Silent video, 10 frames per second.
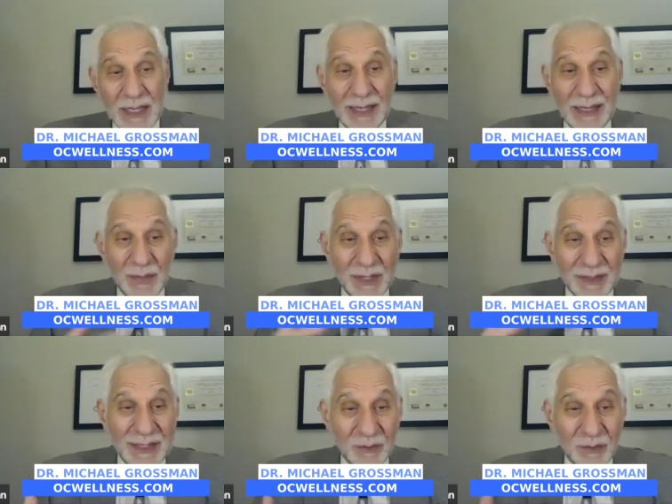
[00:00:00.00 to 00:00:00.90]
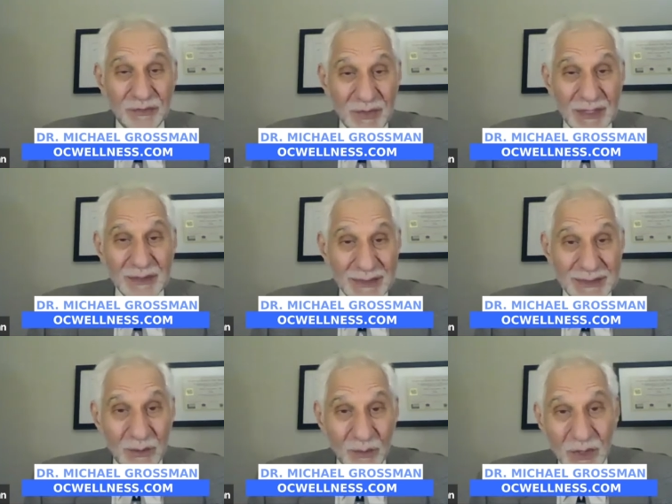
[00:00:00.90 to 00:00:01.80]
but then we found that
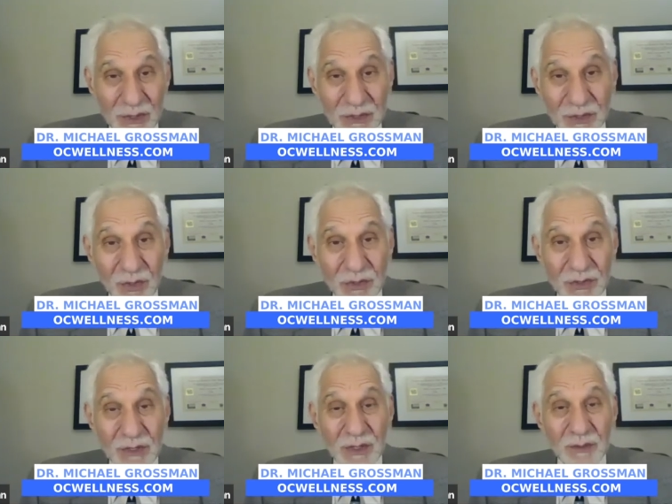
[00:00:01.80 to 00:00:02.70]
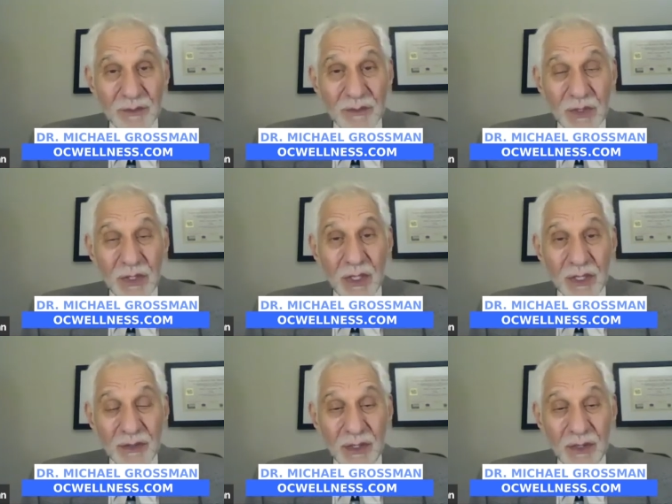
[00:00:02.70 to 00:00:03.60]
that was causing some
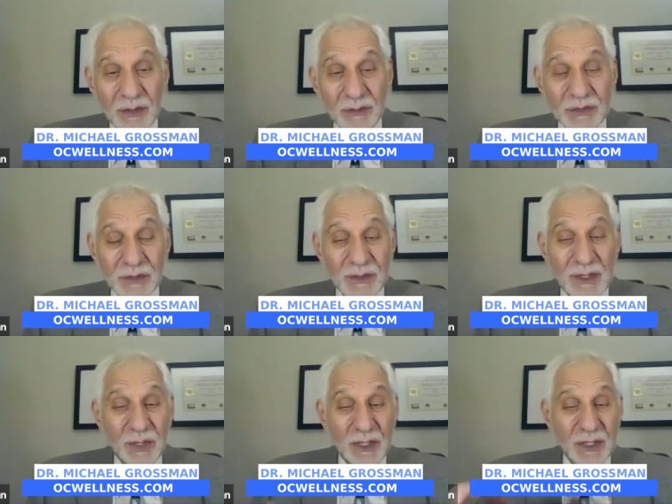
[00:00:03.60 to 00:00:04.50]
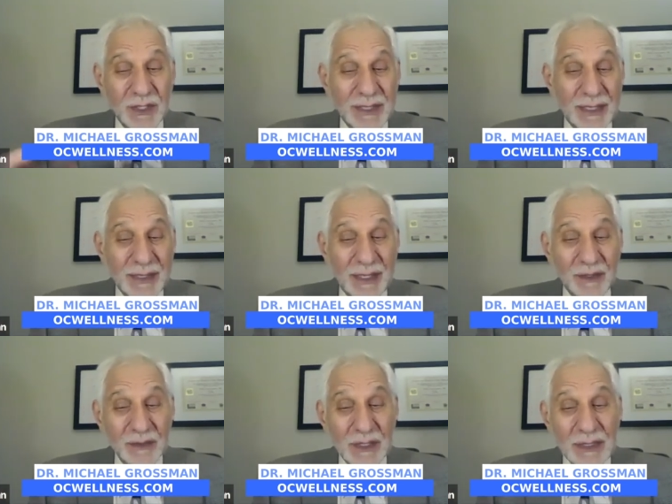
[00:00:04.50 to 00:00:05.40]
clogging of the arteries. So then we cut that
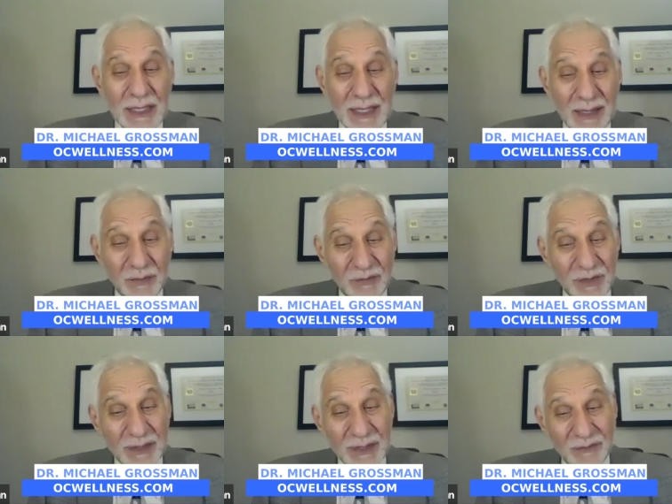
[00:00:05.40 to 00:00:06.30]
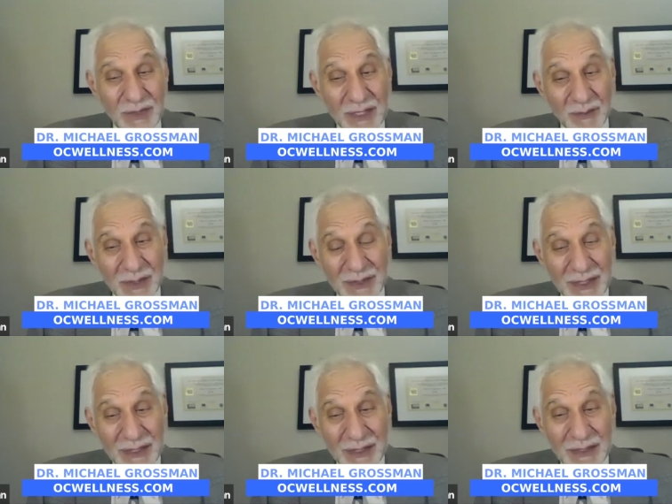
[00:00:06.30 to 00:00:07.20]
out, and we found that vitamin
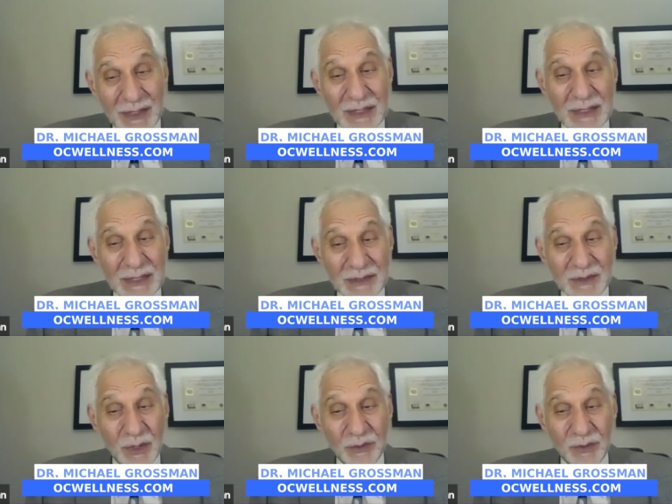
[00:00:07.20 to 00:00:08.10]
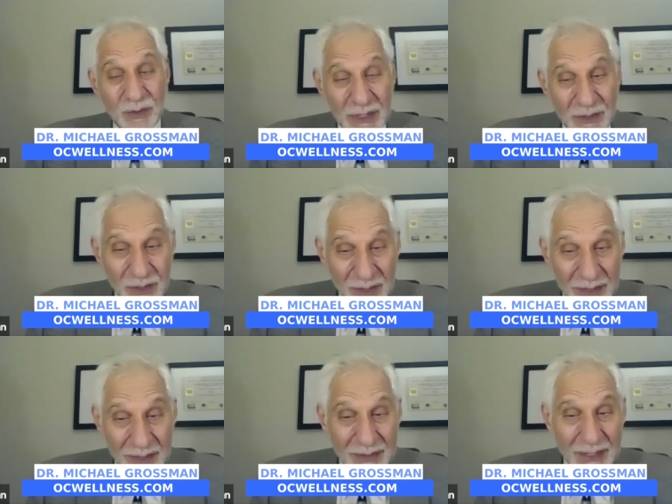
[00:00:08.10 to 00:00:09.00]
D is what you need to
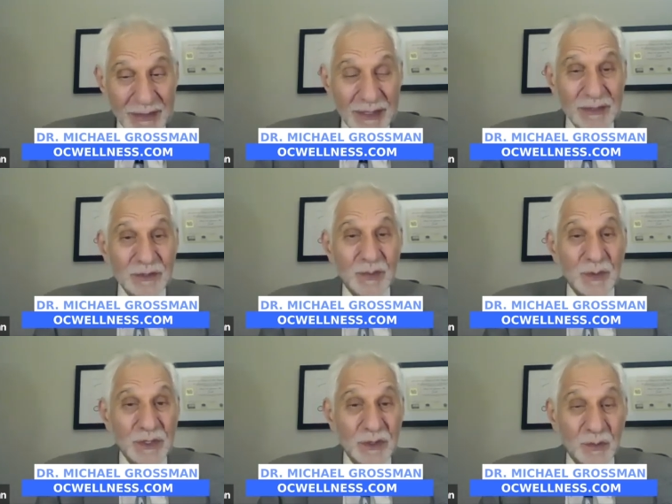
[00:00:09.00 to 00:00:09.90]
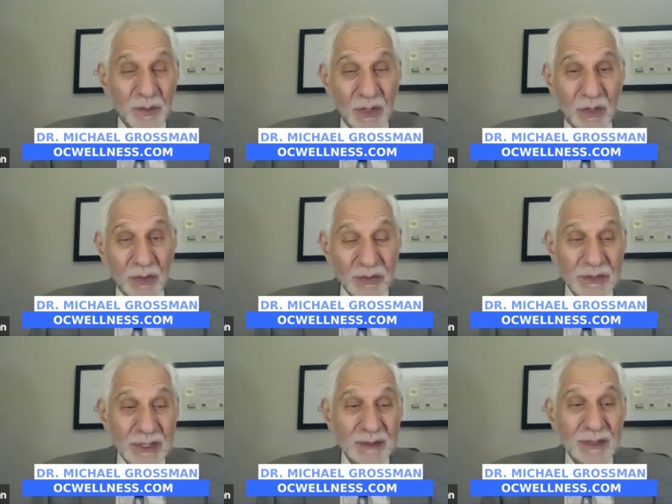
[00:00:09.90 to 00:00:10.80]
get that calcium into the
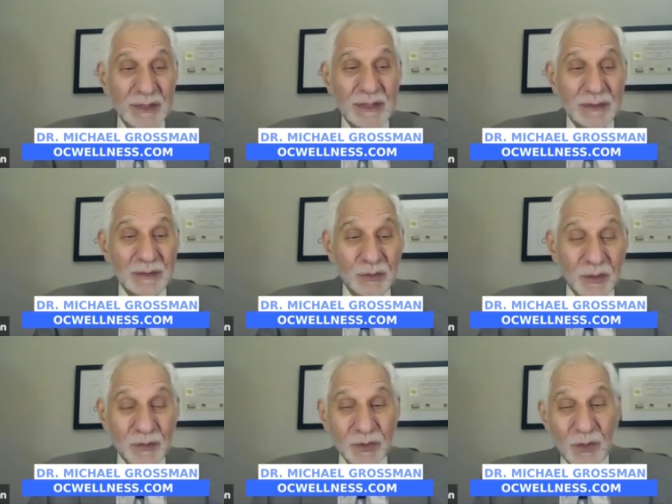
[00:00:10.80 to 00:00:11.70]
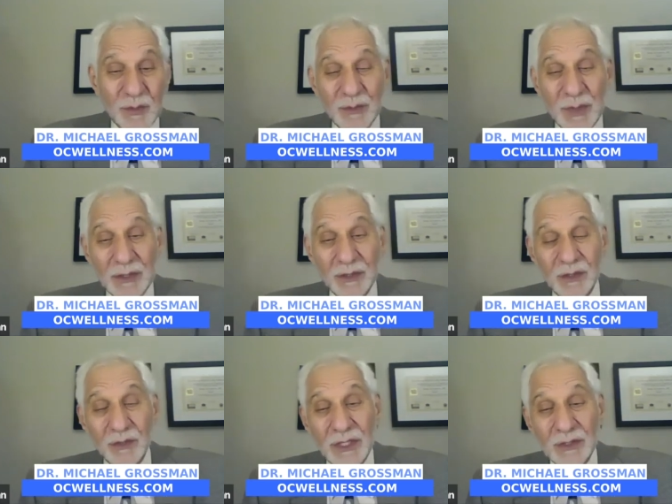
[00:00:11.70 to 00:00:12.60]
bones and to absorb it better. You
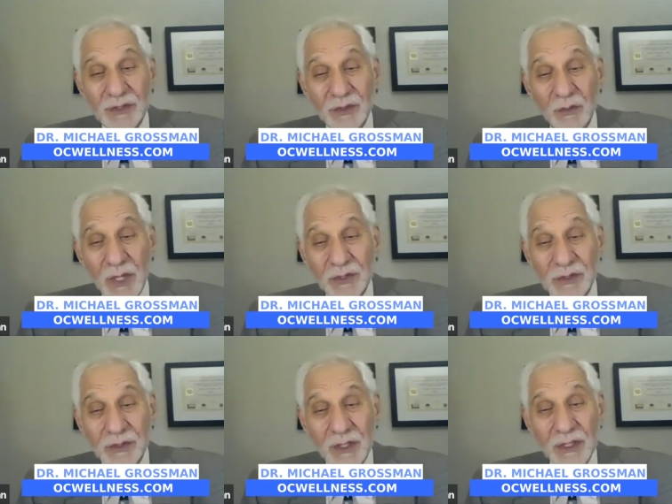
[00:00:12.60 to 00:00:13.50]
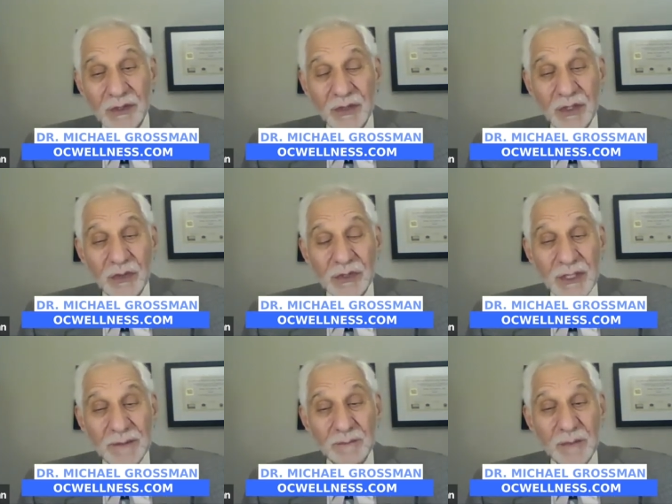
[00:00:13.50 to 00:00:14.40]
don't need so much in the dosing.